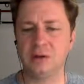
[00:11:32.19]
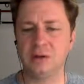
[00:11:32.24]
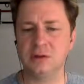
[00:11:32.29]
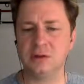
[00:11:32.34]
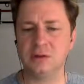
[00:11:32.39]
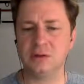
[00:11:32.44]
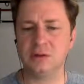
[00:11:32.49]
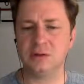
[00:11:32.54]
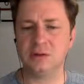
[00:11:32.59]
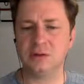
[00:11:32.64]

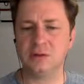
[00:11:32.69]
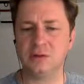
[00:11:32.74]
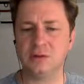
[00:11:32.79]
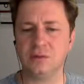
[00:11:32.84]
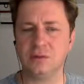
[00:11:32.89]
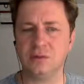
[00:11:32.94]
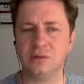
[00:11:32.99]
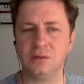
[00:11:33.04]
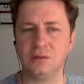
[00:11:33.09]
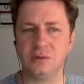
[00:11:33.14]
So
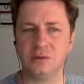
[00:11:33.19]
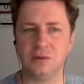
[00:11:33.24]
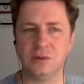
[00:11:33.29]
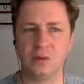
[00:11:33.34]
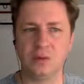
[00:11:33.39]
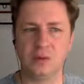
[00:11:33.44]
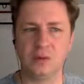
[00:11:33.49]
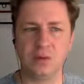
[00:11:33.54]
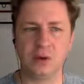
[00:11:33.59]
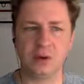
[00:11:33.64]

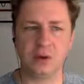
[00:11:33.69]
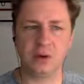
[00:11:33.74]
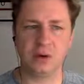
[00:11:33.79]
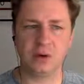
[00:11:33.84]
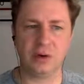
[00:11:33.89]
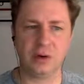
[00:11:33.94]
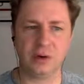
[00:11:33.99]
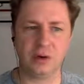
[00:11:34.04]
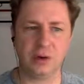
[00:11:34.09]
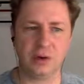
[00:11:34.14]
we're
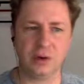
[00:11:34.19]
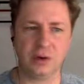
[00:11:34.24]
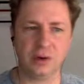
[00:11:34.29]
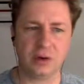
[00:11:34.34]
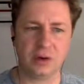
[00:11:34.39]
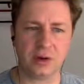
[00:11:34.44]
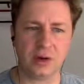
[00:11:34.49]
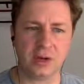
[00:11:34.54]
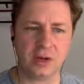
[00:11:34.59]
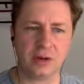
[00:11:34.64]
going to
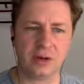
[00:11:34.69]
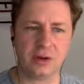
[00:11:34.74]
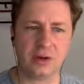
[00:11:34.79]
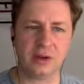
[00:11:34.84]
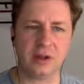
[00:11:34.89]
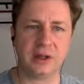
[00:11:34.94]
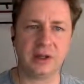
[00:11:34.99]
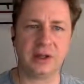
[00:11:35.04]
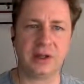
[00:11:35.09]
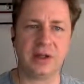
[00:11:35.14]

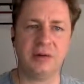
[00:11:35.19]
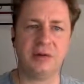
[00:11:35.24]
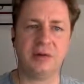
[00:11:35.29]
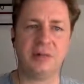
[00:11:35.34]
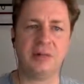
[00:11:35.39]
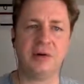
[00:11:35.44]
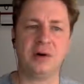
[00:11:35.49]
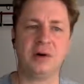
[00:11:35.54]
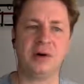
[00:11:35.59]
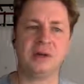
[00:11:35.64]
calculate
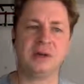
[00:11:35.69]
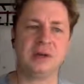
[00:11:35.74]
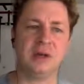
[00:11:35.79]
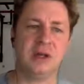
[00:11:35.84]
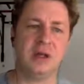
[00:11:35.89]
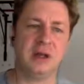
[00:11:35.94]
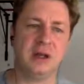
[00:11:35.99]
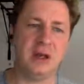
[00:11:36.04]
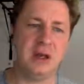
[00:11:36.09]
cabinet parts and